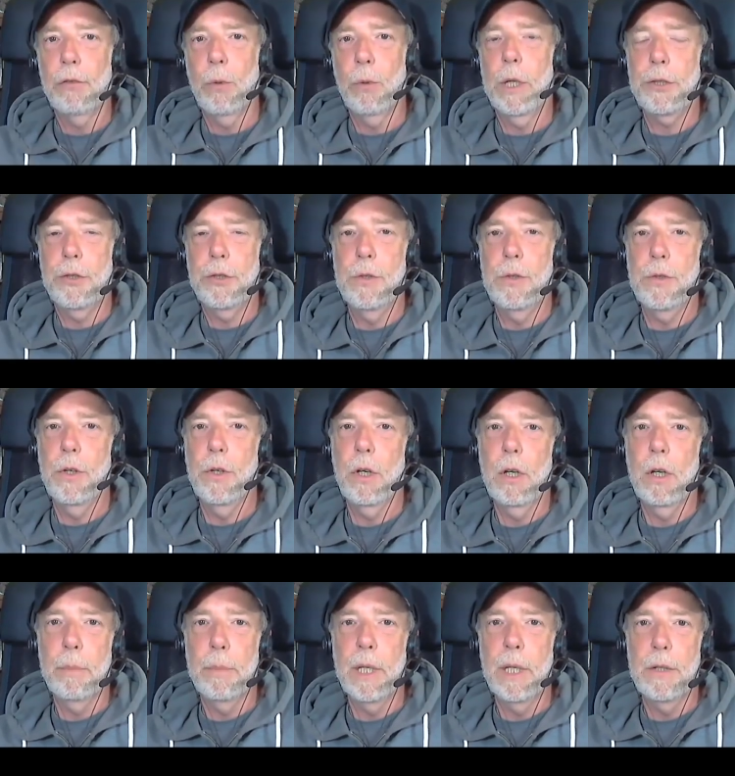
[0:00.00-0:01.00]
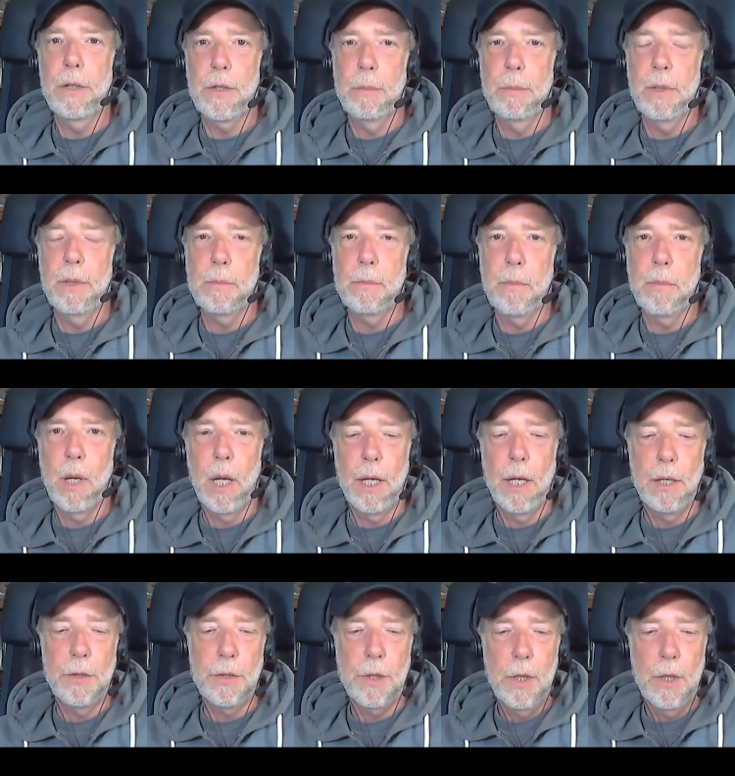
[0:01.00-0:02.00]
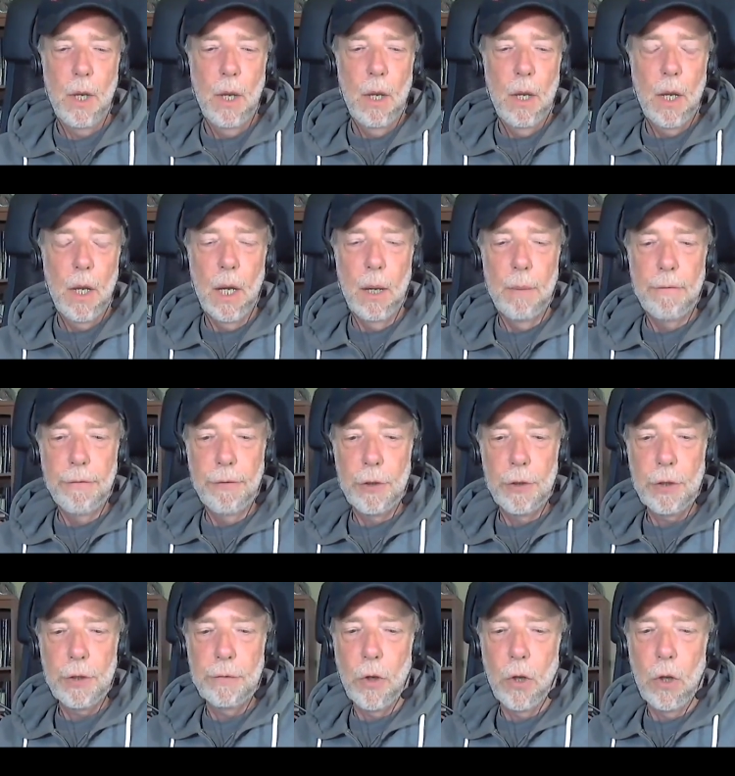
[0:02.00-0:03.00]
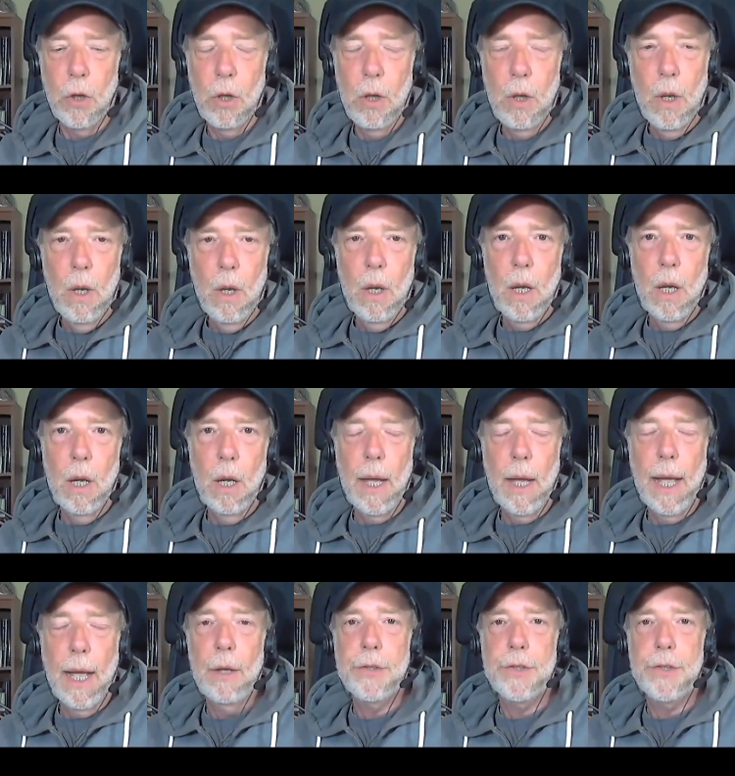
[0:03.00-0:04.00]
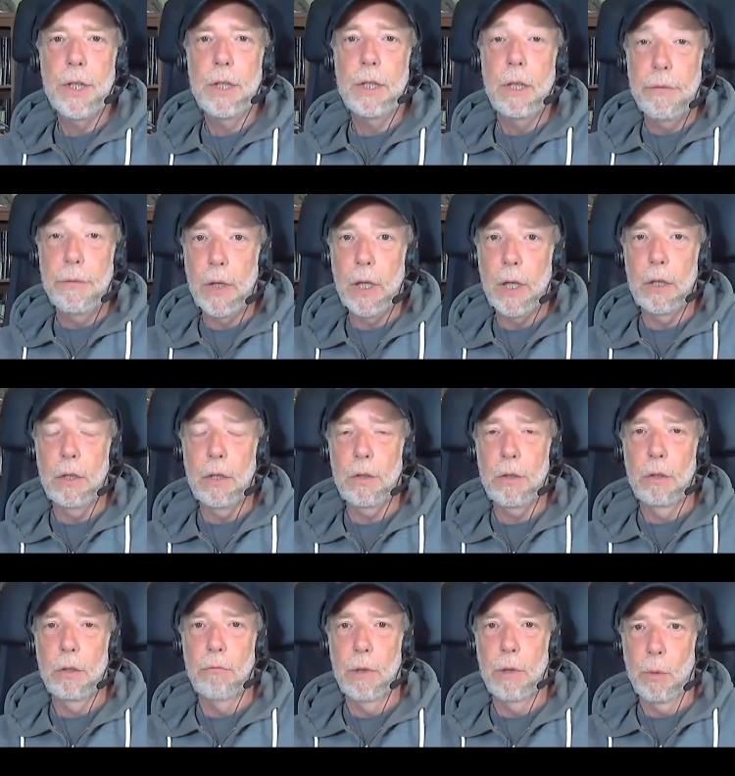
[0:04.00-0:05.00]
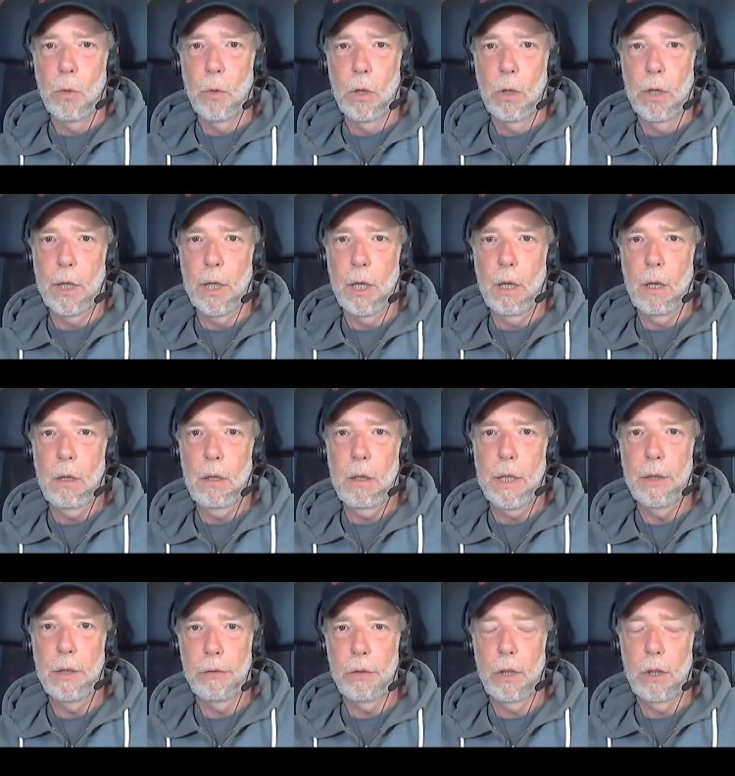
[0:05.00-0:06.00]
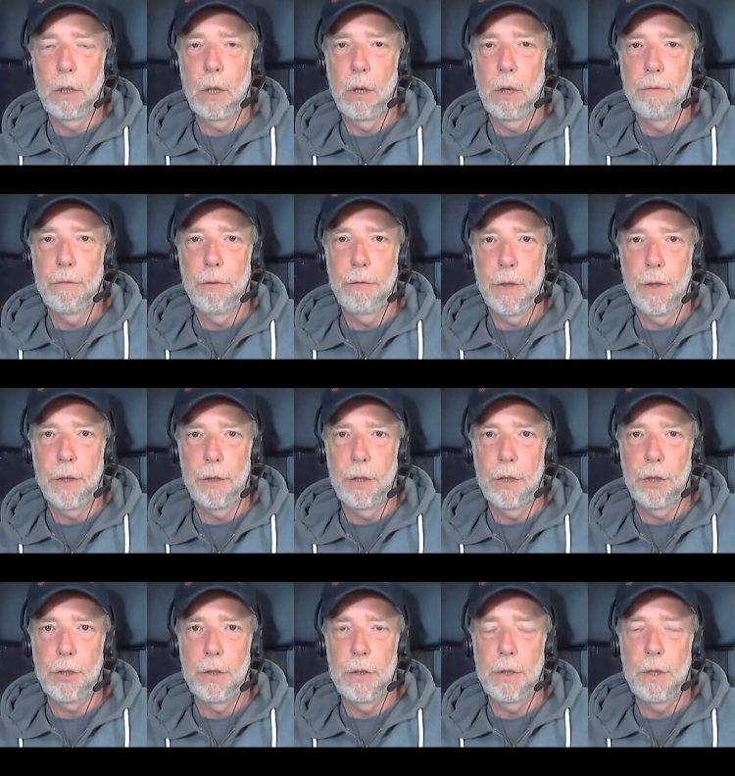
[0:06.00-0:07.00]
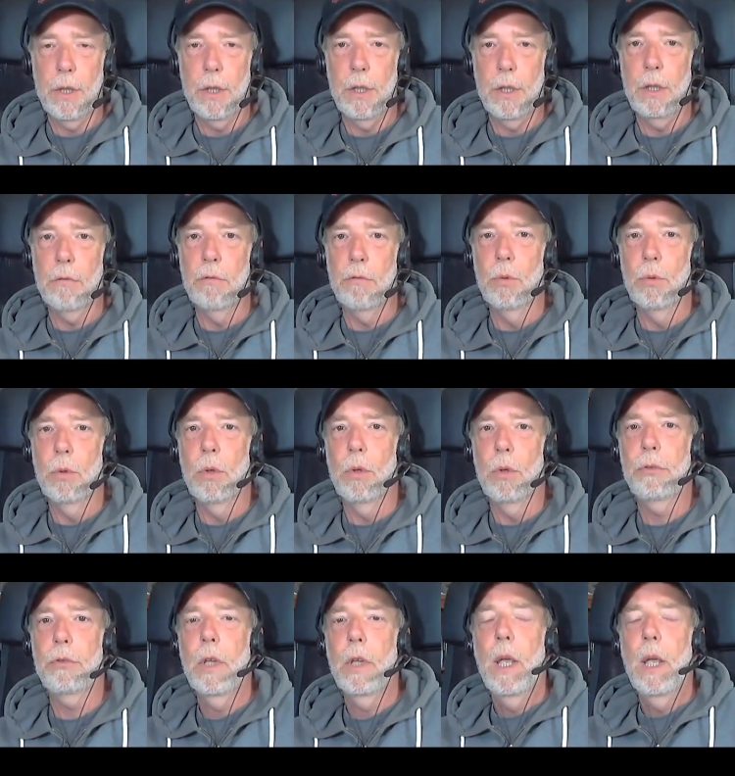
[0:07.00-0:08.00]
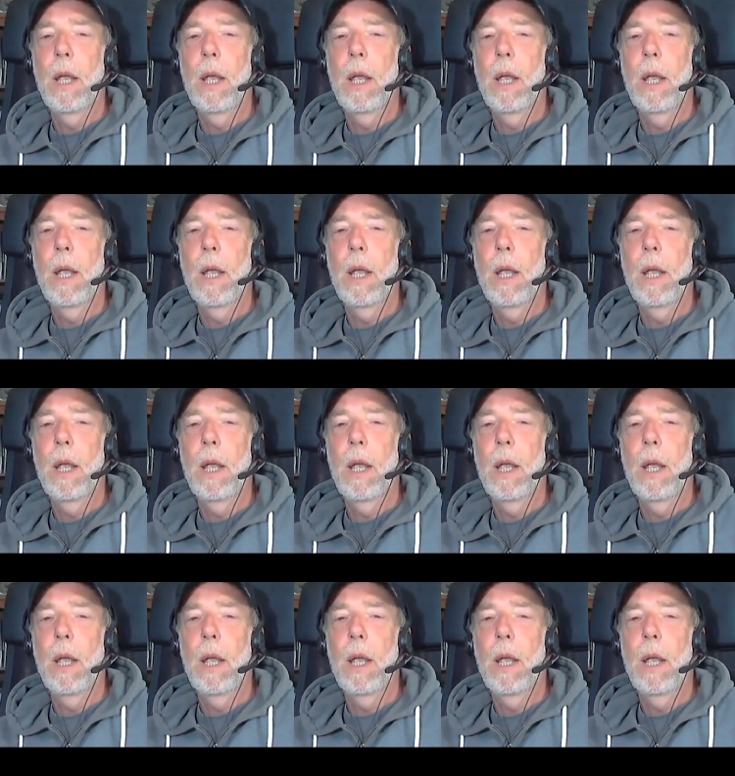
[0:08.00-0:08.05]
questions that are going to be in somebody's mind is, um, first of all, uh, how significant a reworking is it of the fifth edition D&D rules,